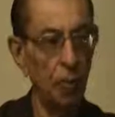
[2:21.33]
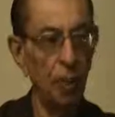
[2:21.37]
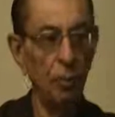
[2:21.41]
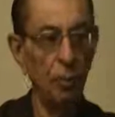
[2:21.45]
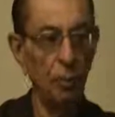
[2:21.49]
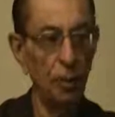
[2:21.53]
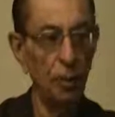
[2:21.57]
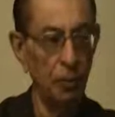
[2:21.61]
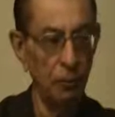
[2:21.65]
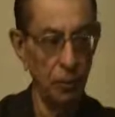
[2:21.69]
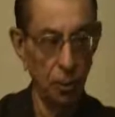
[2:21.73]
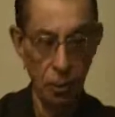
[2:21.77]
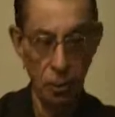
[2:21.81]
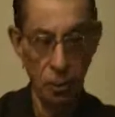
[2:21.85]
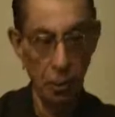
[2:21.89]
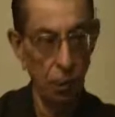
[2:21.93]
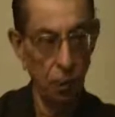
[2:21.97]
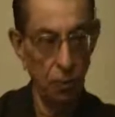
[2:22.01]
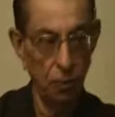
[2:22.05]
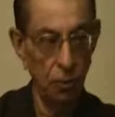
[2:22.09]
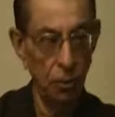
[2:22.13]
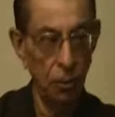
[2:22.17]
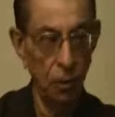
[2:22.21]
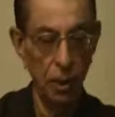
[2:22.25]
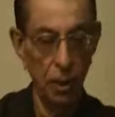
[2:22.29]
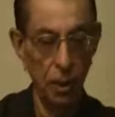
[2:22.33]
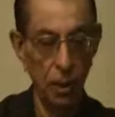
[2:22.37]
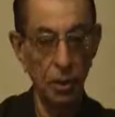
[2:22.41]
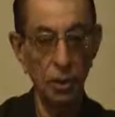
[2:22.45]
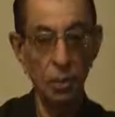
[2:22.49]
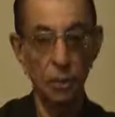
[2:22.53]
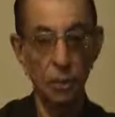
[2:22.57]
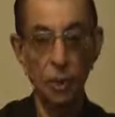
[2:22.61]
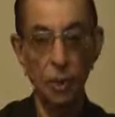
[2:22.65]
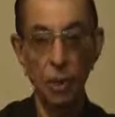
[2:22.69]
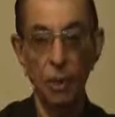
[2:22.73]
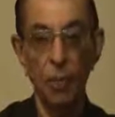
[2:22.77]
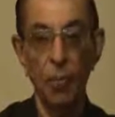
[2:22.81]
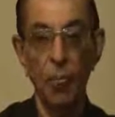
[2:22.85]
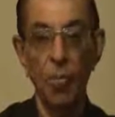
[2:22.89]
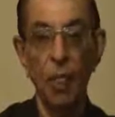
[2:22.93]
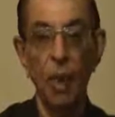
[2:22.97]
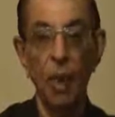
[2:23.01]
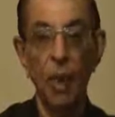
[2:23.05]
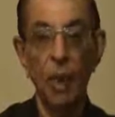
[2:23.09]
problems, not only this thing.